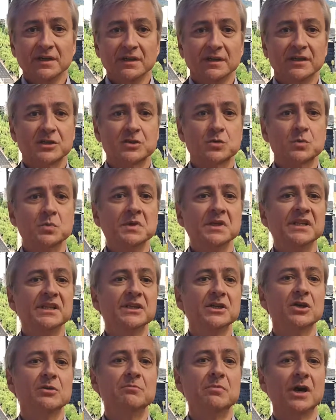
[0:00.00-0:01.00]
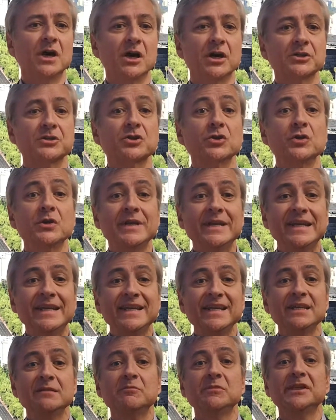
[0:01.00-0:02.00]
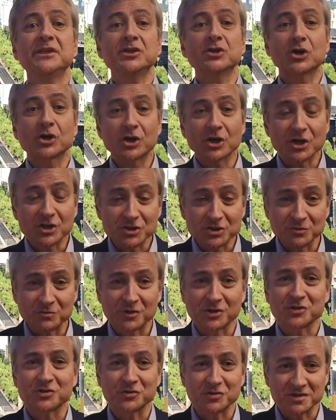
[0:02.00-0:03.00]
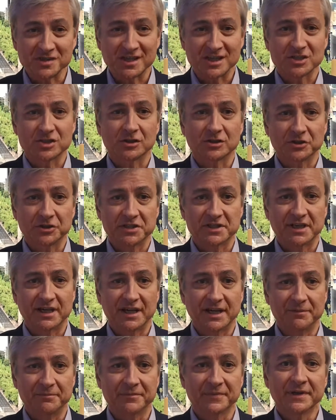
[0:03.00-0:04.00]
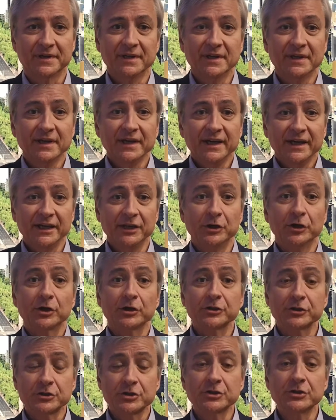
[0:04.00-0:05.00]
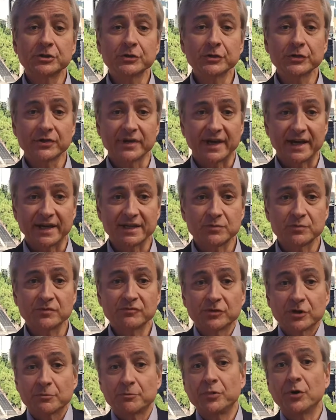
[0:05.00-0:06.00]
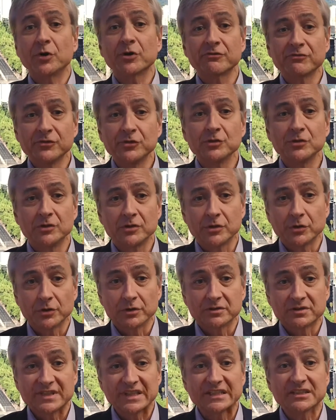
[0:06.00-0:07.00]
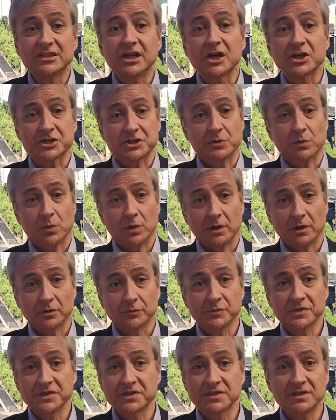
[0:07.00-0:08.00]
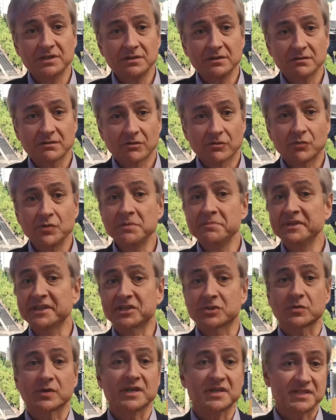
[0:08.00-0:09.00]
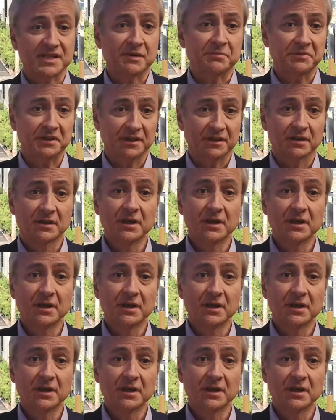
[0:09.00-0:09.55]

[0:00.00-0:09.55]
It's really about enabling our customer success all the time. In order to do that, we've got a point of view in the technology world. We see three big trends happening.